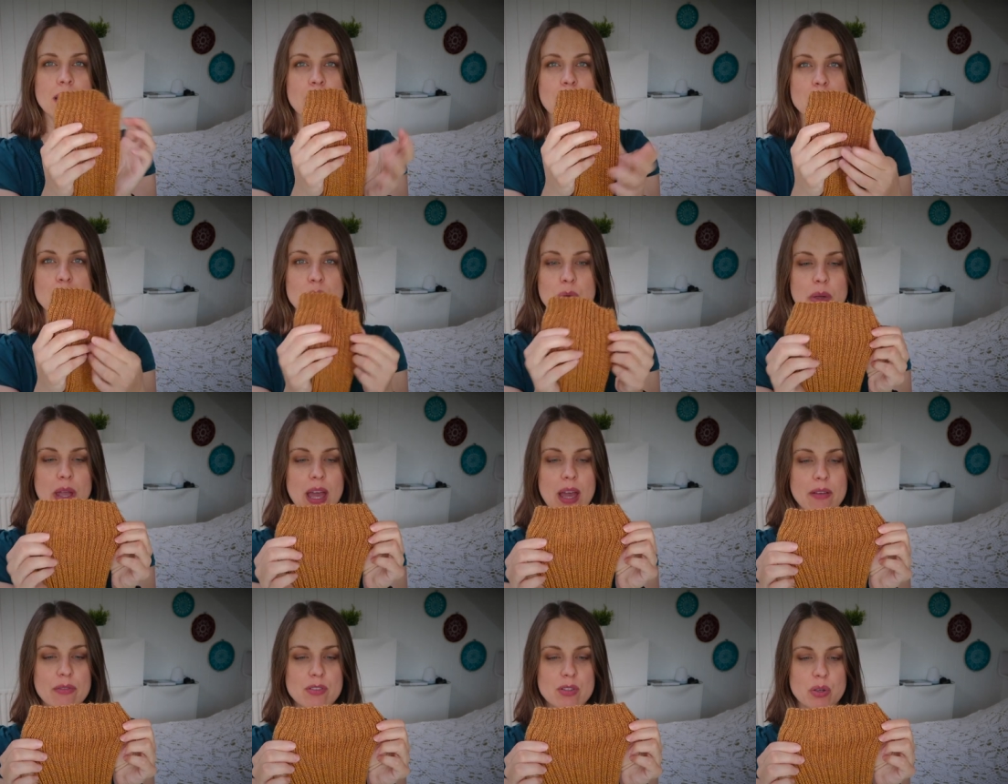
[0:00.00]
So we
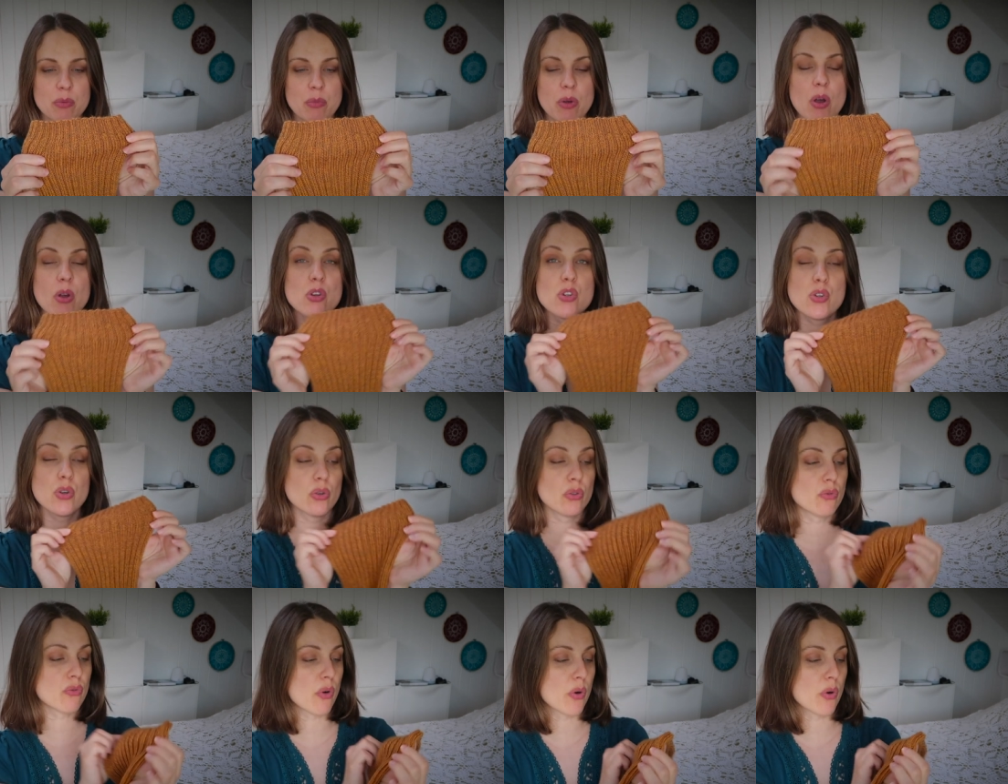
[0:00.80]
have some short